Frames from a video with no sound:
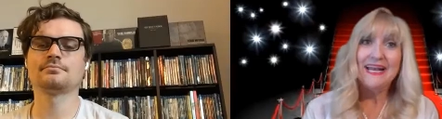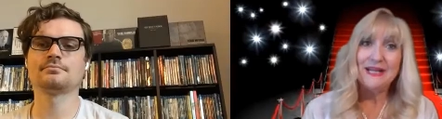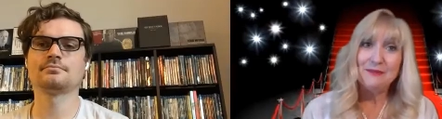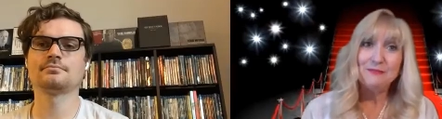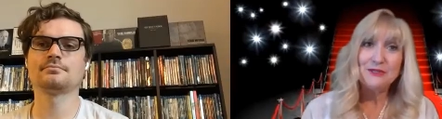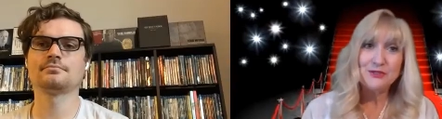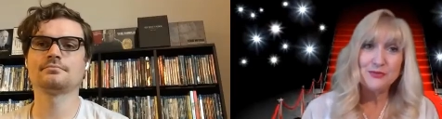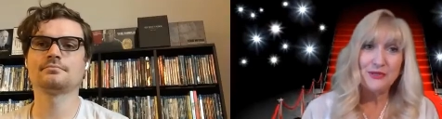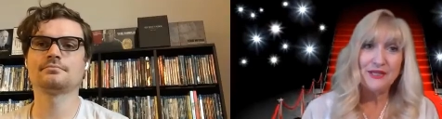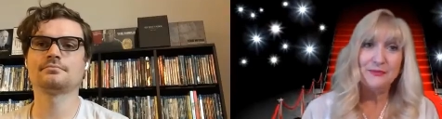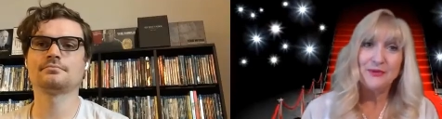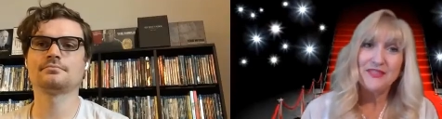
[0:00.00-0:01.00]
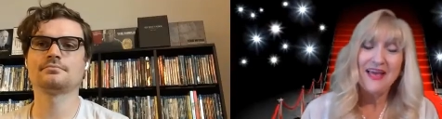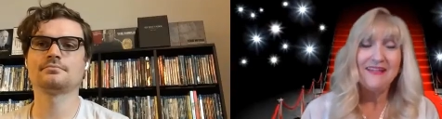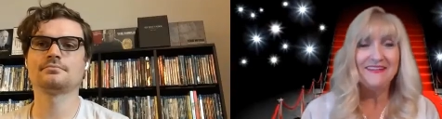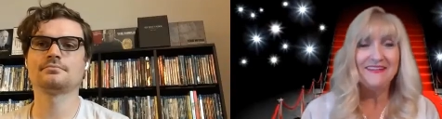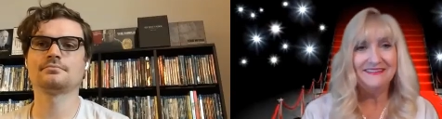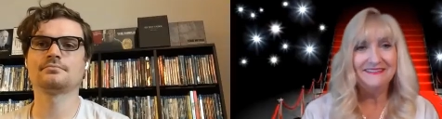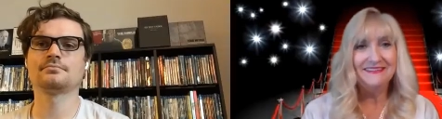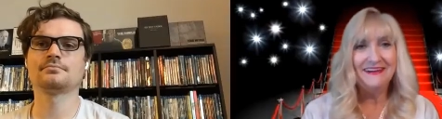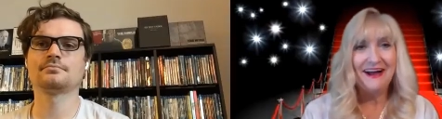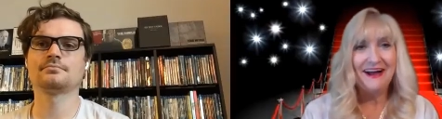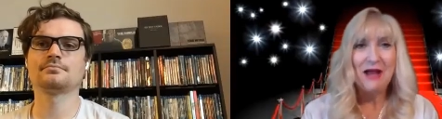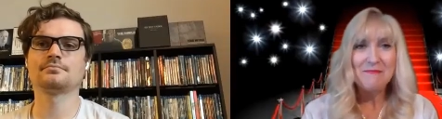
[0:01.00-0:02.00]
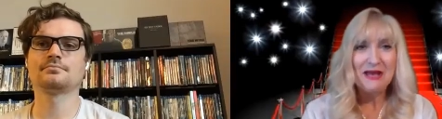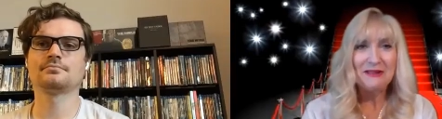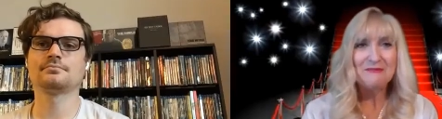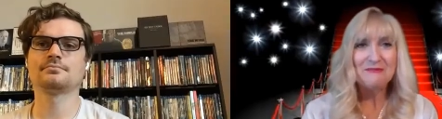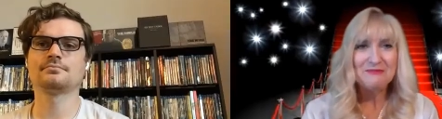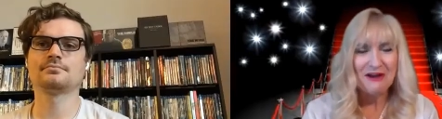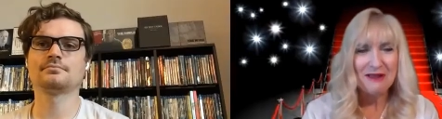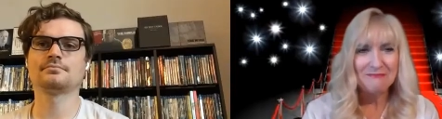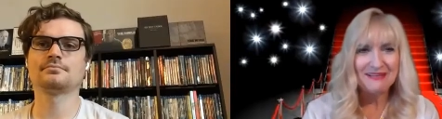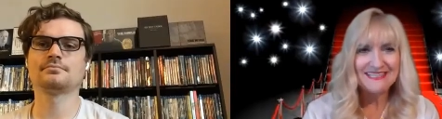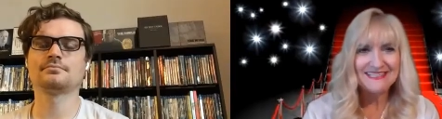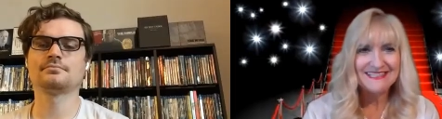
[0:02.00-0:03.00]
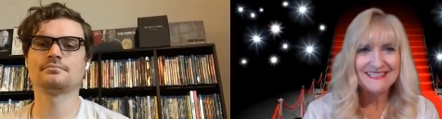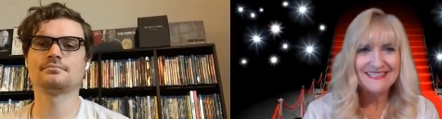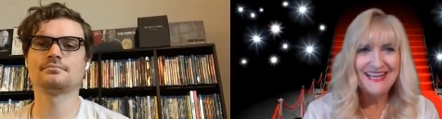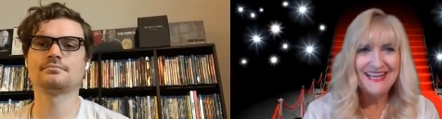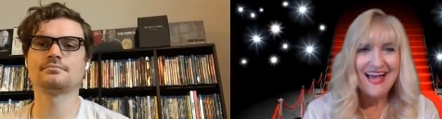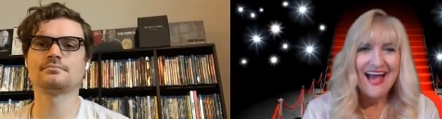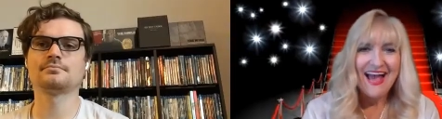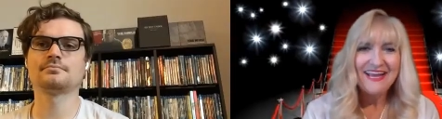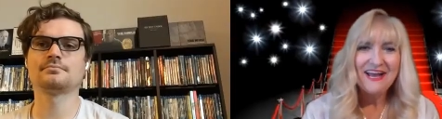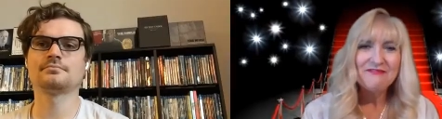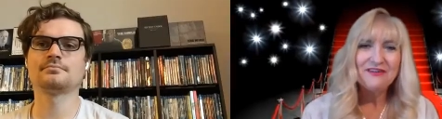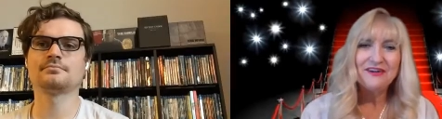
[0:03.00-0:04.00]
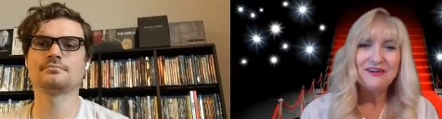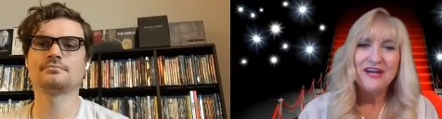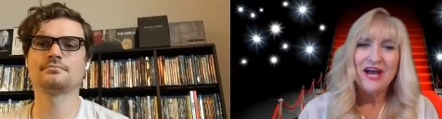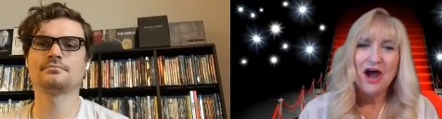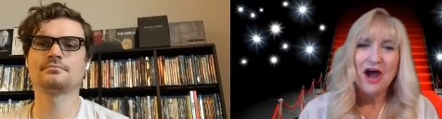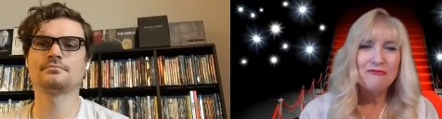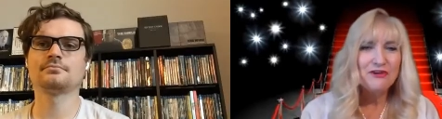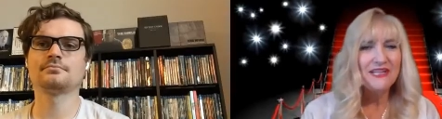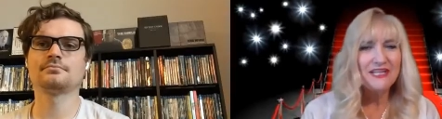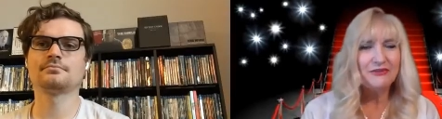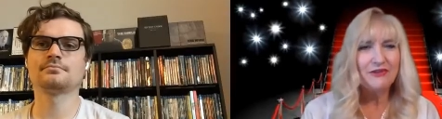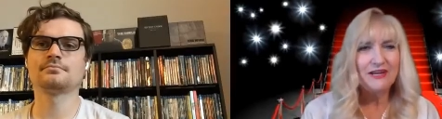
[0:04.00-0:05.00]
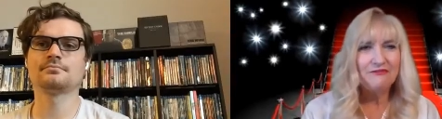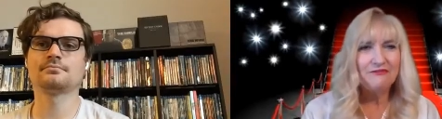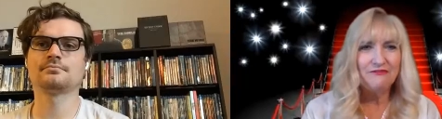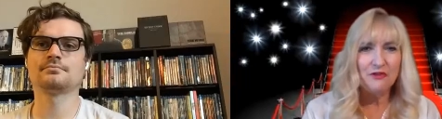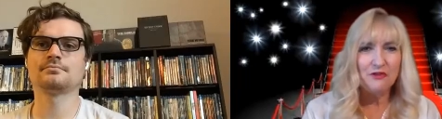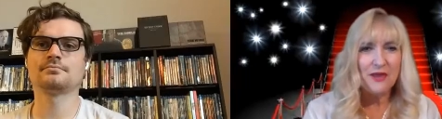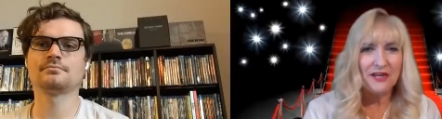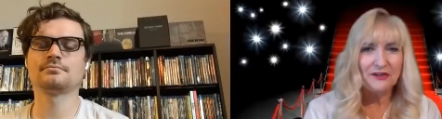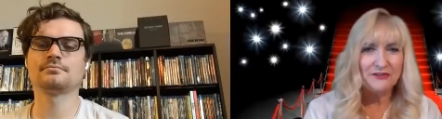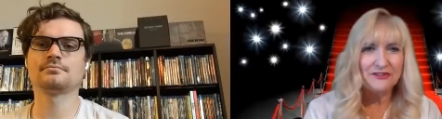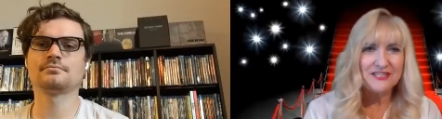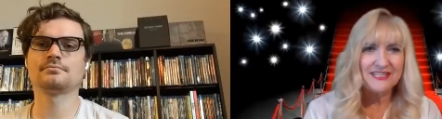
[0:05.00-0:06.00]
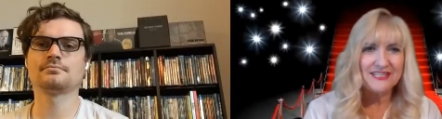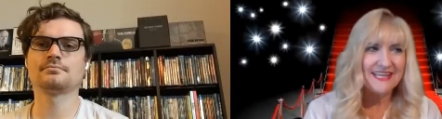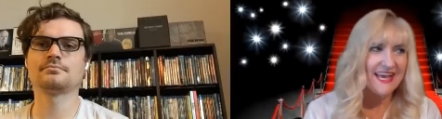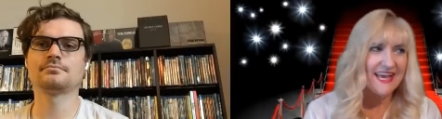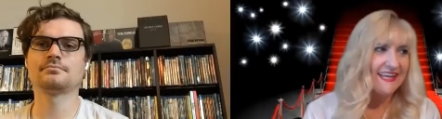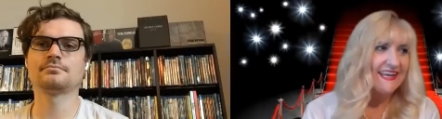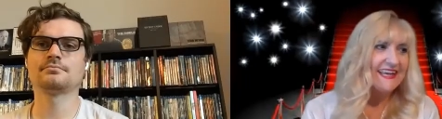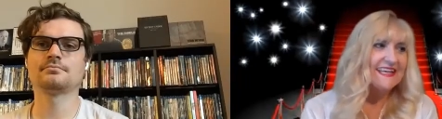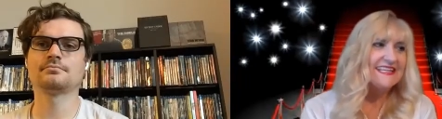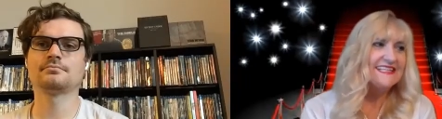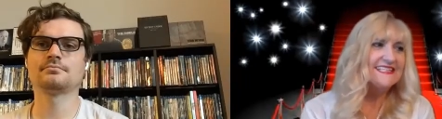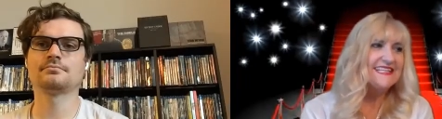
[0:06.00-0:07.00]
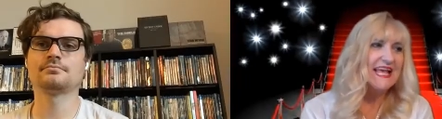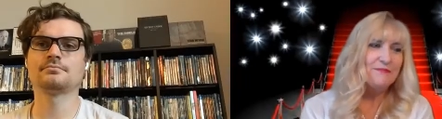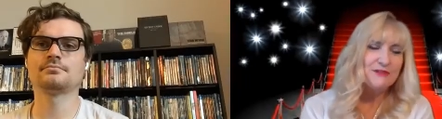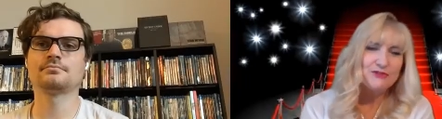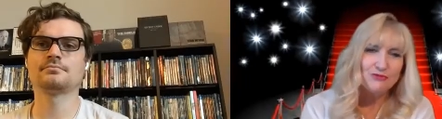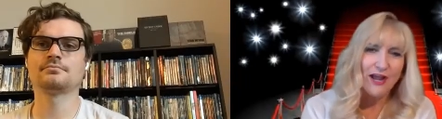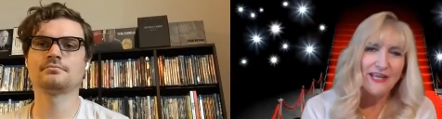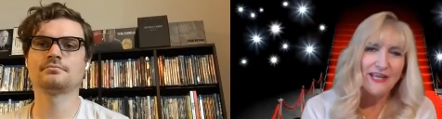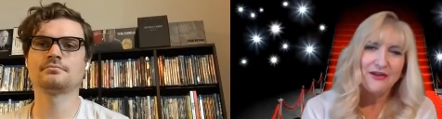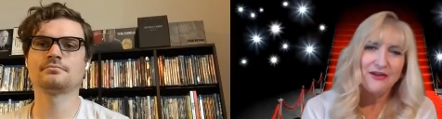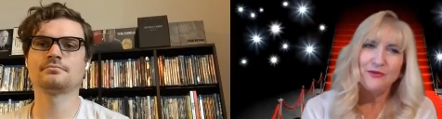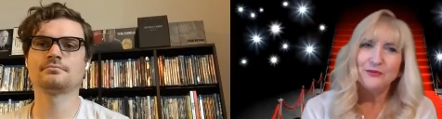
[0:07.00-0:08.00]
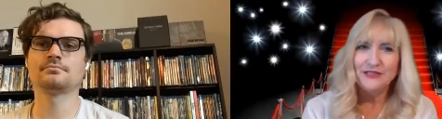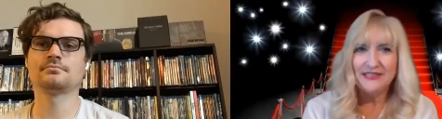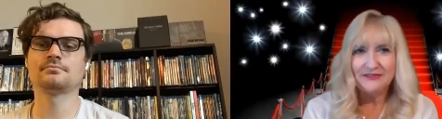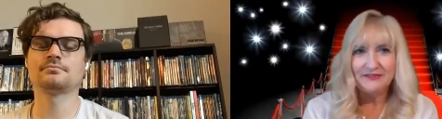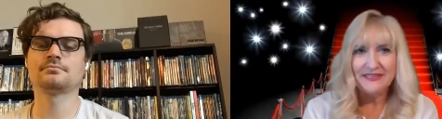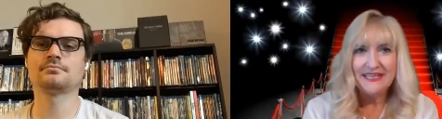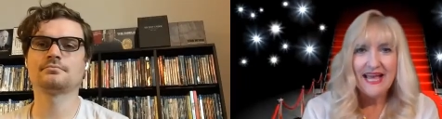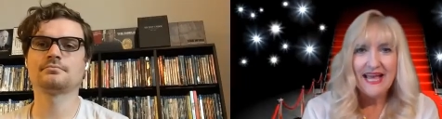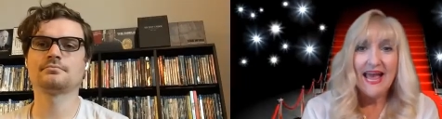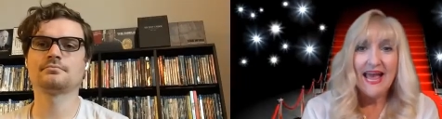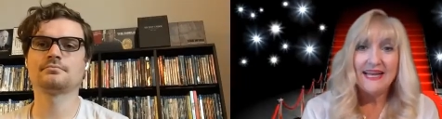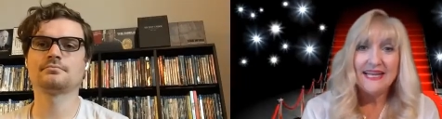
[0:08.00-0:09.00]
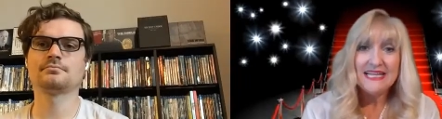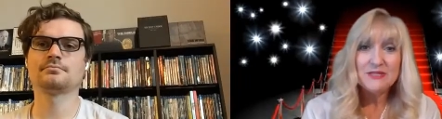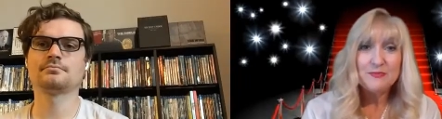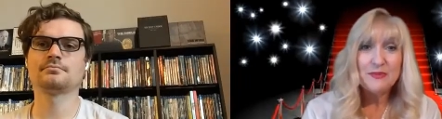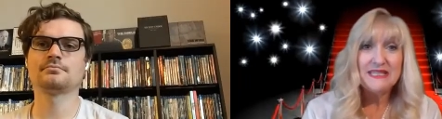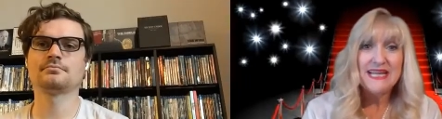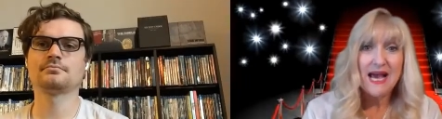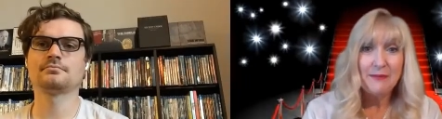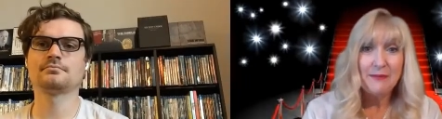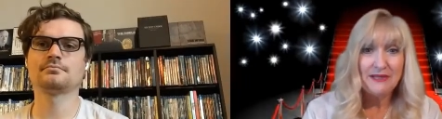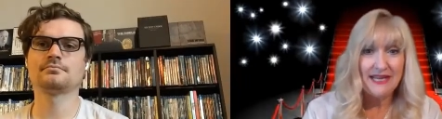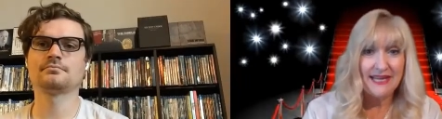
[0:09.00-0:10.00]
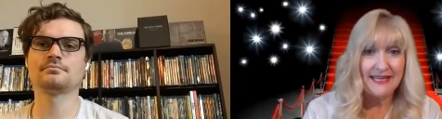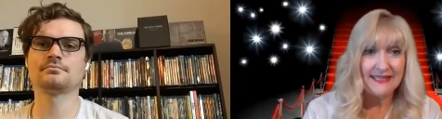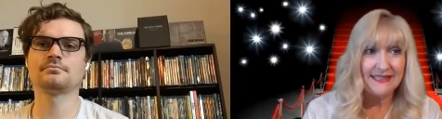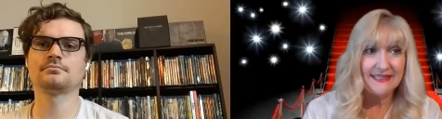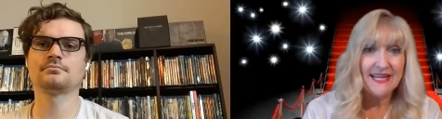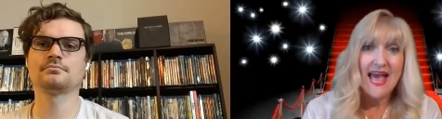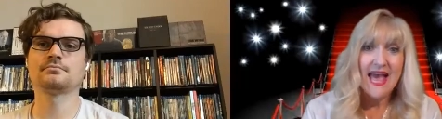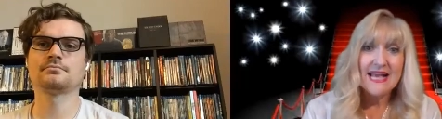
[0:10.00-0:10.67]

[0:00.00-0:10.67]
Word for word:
Speaker 1: and In Between with Helen. I'm Helen Proimos. I have a, a really great filmmaker today. His name is Ryan O'Leary, and he's been nominated